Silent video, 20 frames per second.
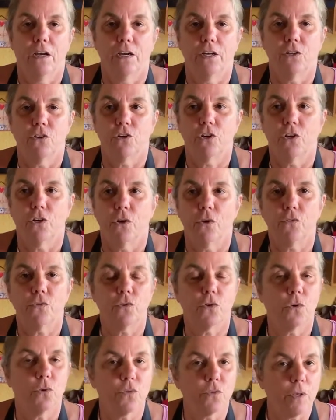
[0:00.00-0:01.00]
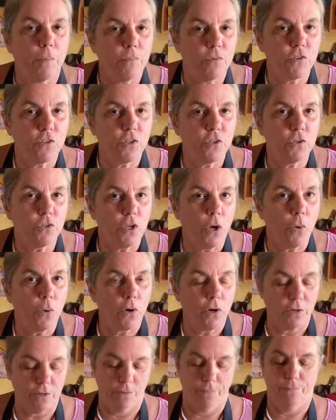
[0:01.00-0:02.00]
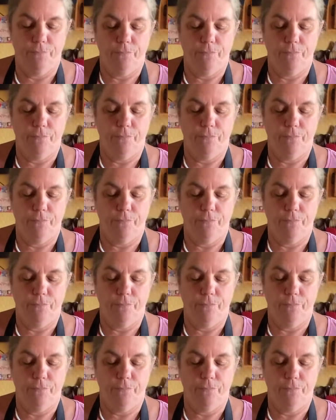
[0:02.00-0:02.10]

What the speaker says: You can also substitute yogurt.